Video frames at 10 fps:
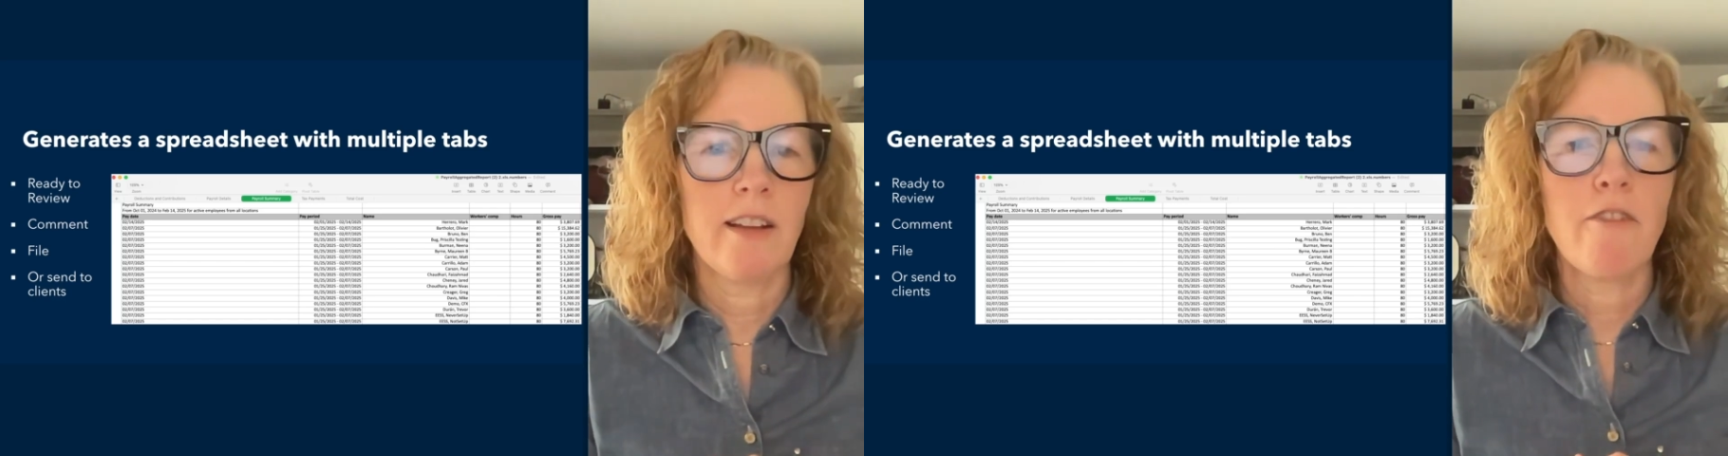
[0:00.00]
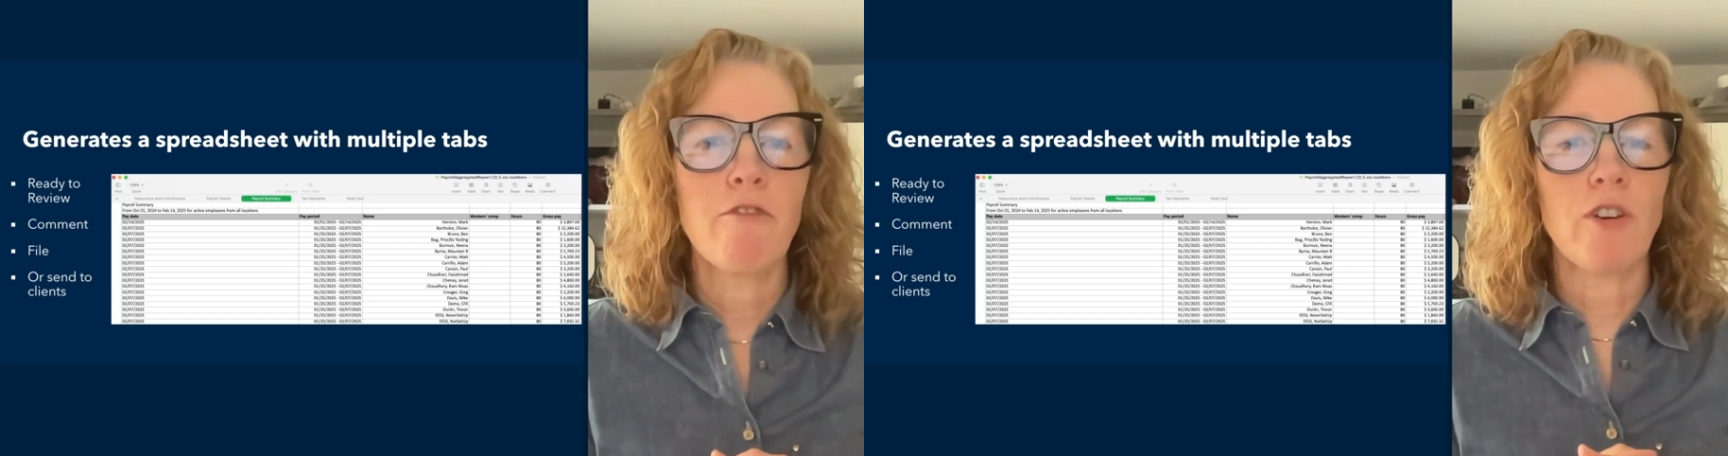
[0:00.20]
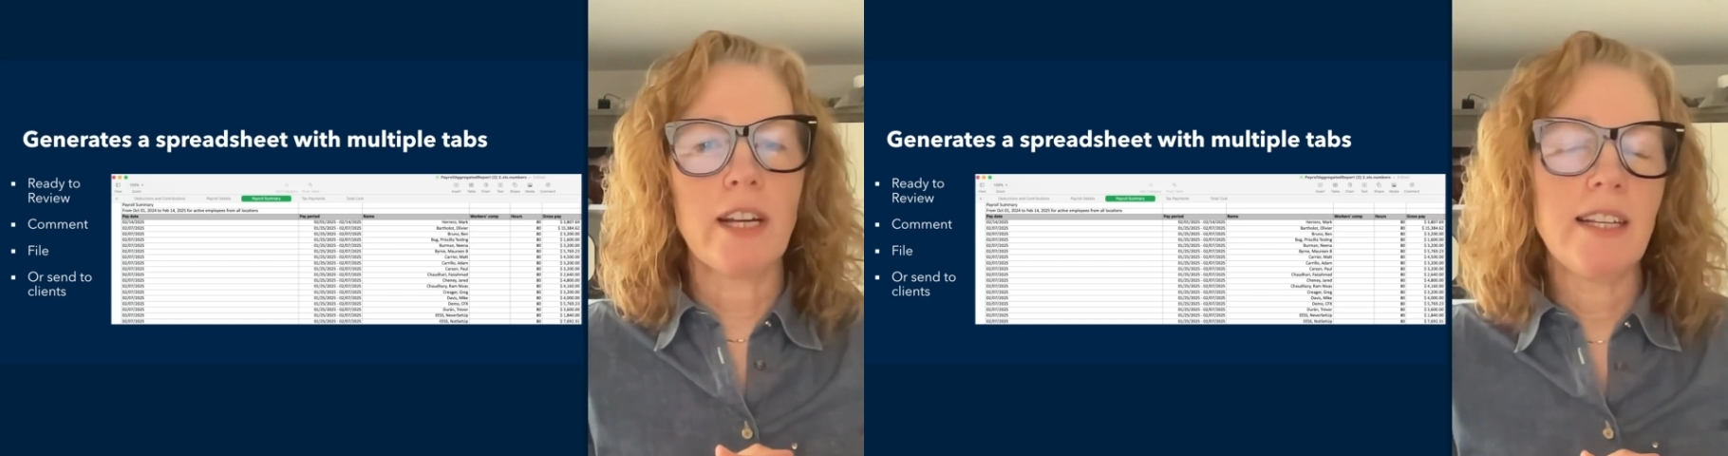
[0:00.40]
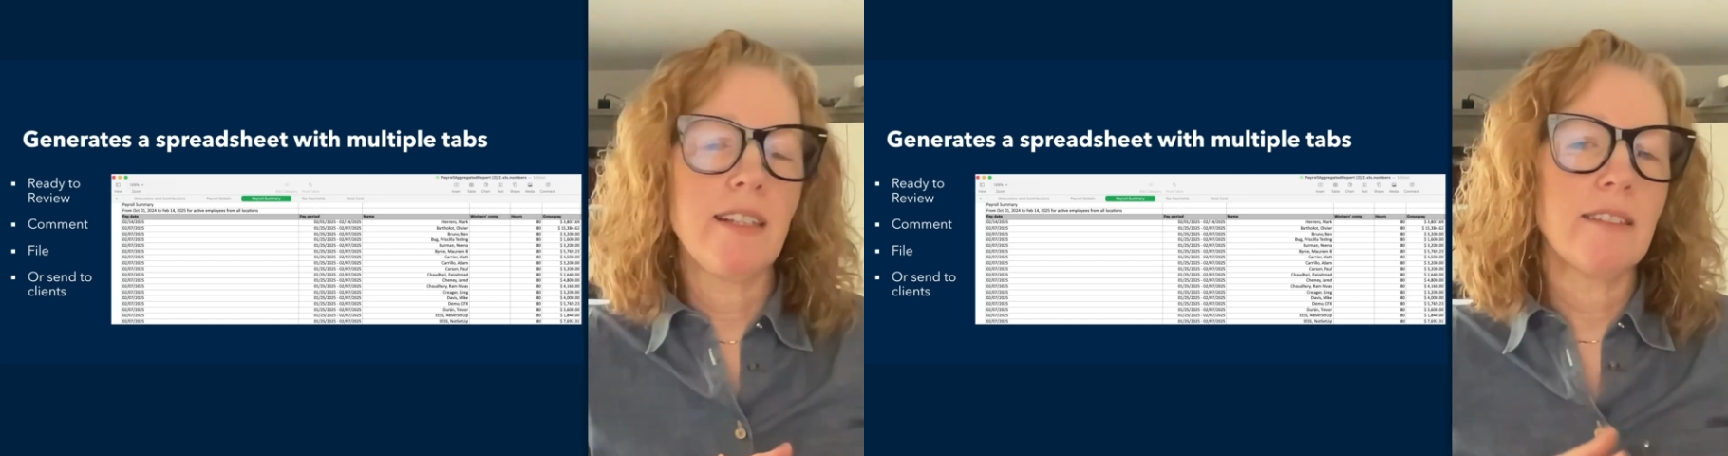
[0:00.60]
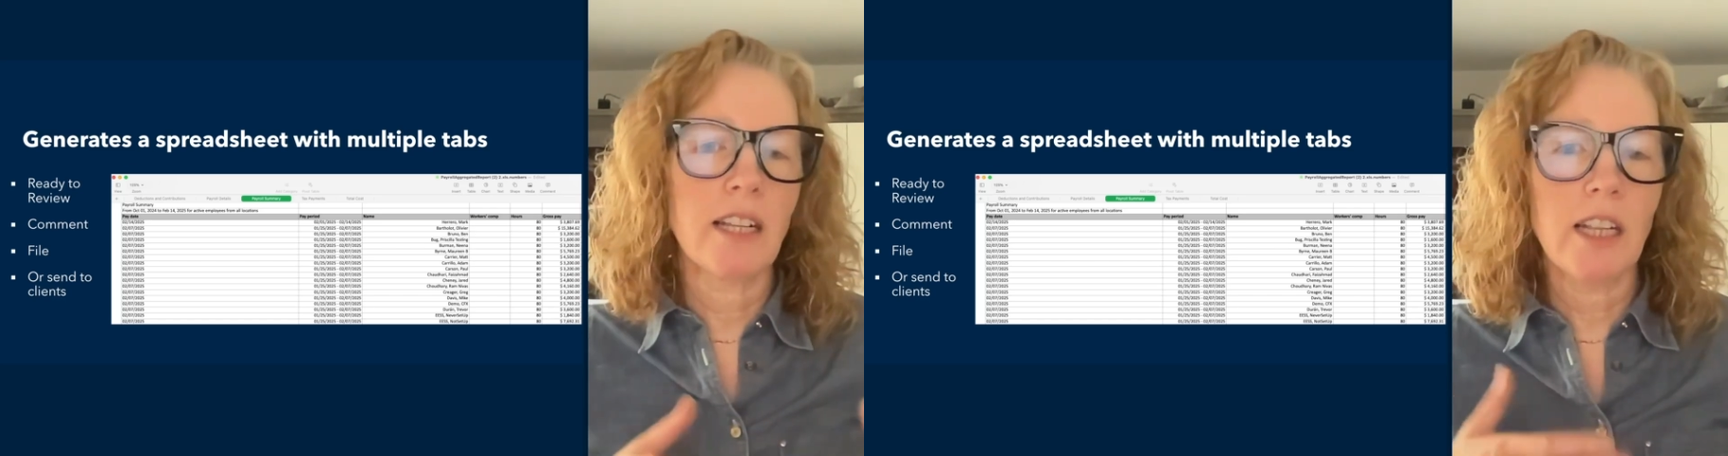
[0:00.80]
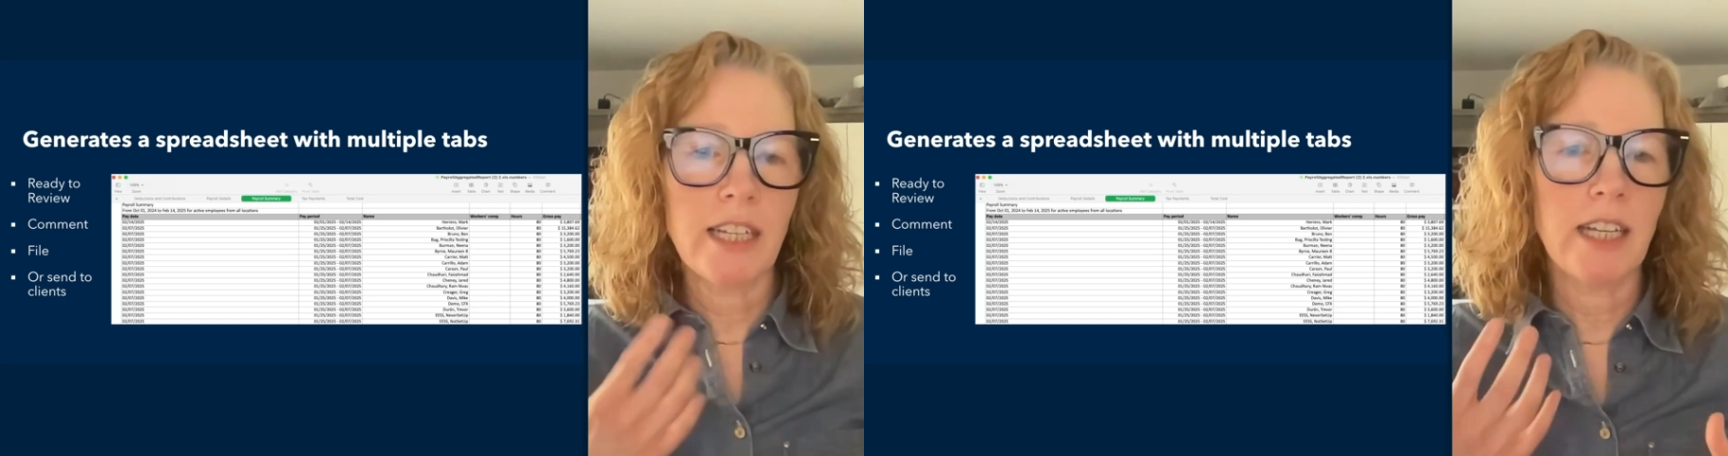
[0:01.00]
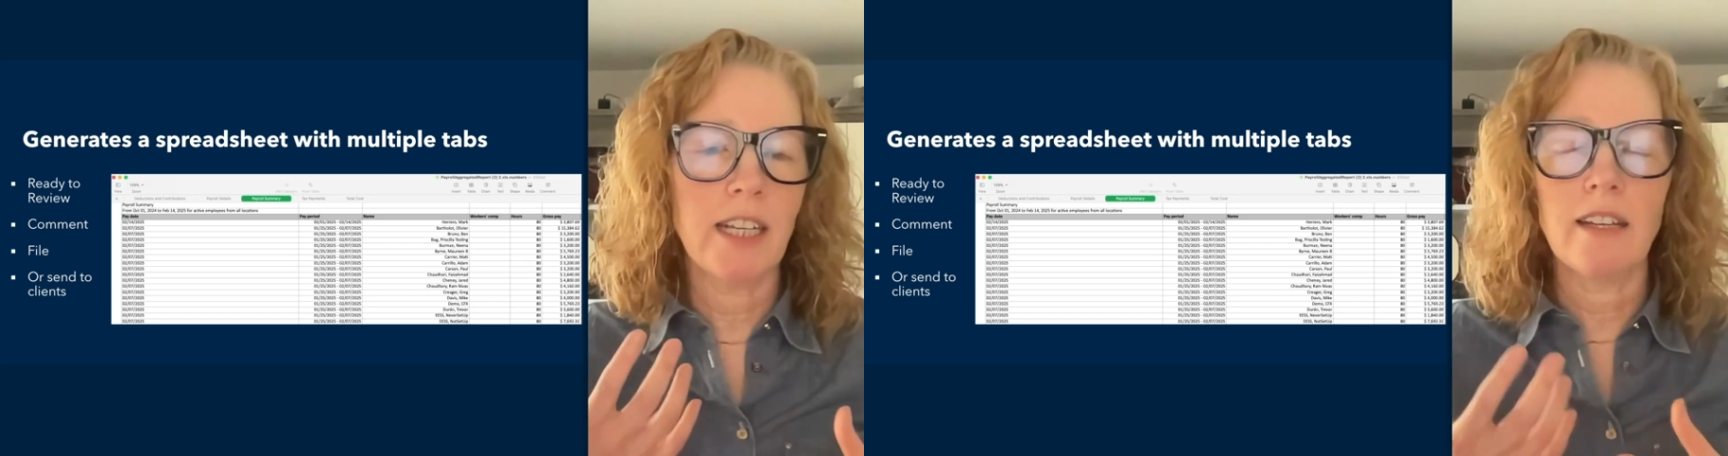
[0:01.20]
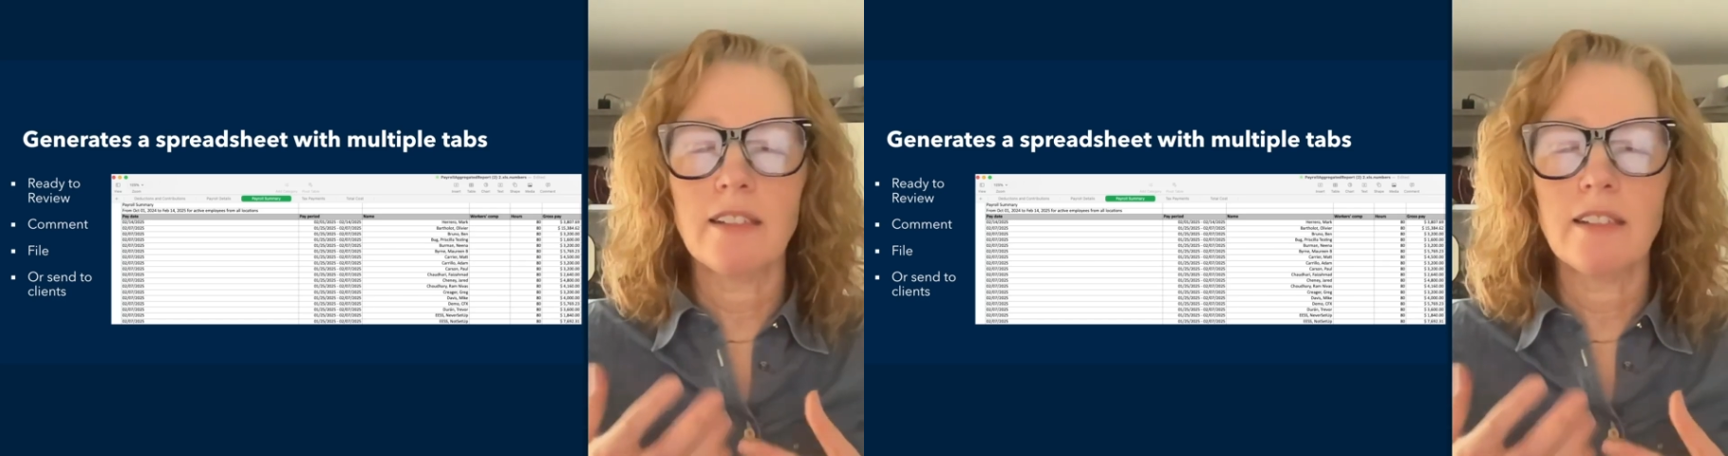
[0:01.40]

for easily